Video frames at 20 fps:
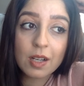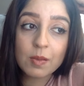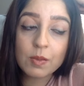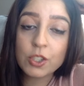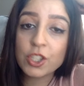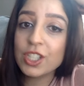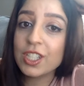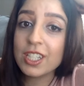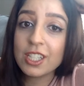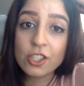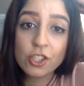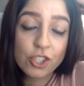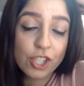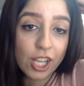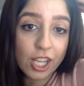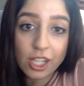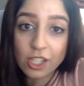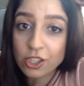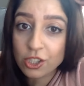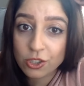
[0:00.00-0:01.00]
she didn't
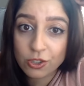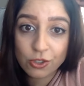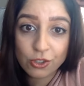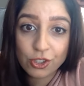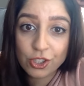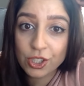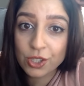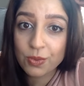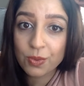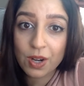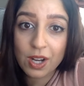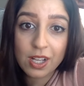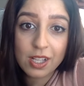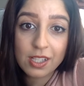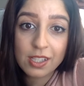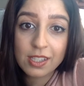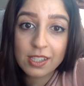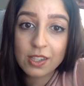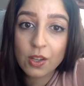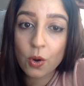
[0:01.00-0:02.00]
change who she
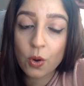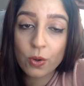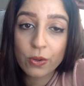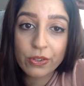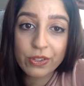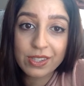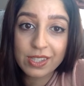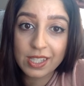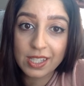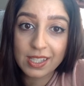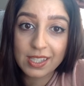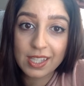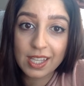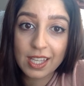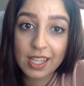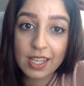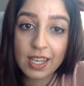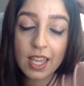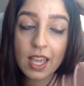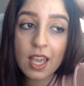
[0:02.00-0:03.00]
was the whole
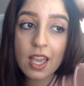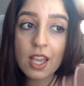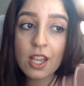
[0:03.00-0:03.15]
season,